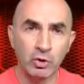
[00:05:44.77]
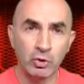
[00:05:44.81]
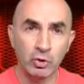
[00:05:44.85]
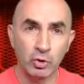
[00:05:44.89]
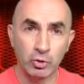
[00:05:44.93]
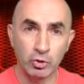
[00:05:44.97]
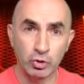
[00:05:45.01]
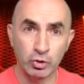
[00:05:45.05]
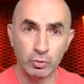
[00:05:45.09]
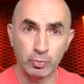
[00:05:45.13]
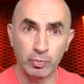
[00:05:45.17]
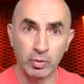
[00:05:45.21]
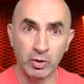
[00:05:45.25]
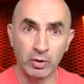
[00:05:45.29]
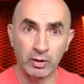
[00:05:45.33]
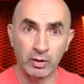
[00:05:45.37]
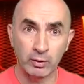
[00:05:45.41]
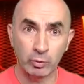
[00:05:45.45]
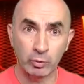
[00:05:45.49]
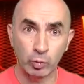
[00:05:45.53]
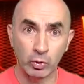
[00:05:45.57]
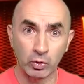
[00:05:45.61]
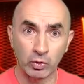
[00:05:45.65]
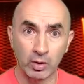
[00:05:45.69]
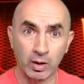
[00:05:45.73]
and your
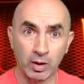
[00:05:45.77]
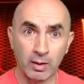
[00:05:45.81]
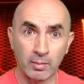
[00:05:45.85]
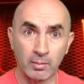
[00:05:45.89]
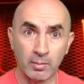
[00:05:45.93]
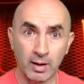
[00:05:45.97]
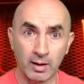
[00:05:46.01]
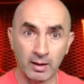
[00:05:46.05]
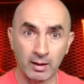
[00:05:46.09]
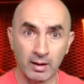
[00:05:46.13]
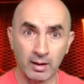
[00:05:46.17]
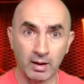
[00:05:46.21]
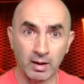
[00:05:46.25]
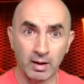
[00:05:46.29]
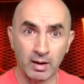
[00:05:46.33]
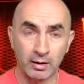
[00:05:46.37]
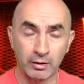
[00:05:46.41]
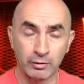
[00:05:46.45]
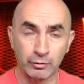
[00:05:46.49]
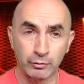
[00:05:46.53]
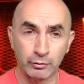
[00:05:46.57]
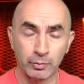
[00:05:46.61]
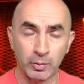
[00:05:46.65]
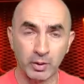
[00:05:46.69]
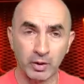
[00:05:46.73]
spirit will come
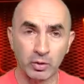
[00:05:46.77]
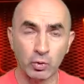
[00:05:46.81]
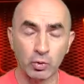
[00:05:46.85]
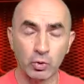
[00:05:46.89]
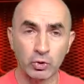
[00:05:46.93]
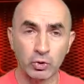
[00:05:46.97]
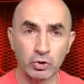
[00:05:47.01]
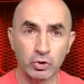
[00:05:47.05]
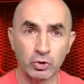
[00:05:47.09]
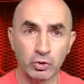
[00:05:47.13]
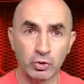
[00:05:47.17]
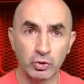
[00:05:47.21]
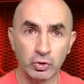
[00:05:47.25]
alive because